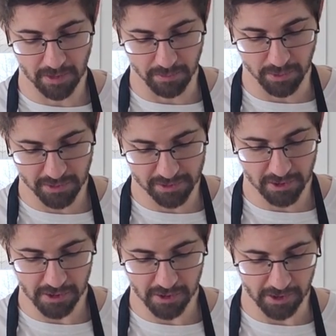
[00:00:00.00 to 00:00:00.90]
kombucha
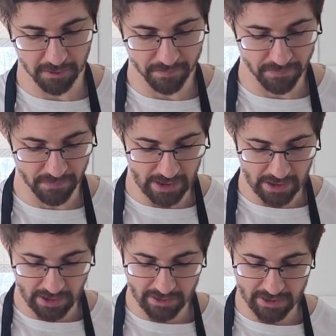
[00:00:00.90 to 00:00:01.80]
starter here.
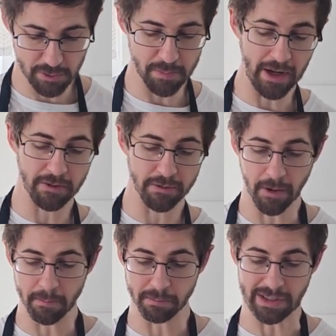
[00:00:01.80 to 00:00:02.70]
This was made
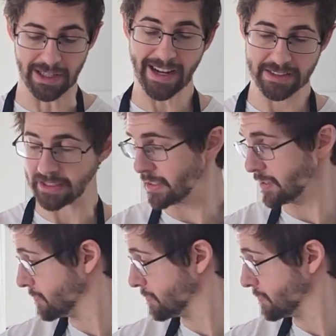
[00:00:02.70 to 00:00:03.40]
from black tea.